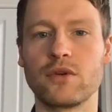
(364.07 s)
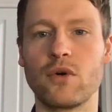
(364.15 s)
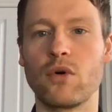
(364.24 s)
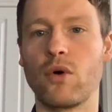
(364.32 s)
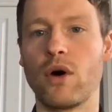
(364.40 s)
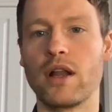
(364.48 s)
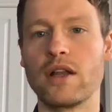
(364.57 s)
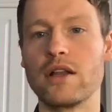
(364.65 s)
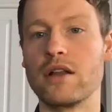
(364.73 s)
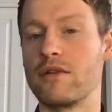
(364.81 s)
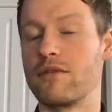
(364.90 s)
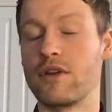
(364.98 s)
or
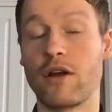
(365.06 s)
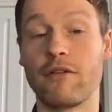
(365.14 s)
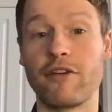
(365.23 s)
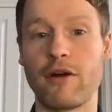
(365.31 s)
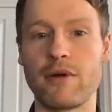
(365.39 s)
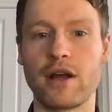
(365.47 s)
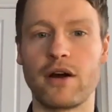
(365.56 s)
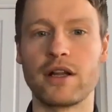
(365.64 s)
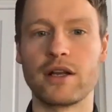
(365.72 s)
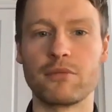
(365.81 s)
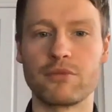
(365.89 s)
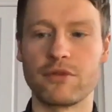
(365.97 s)
a very high
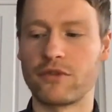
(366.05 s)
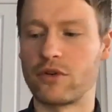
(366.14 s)
number of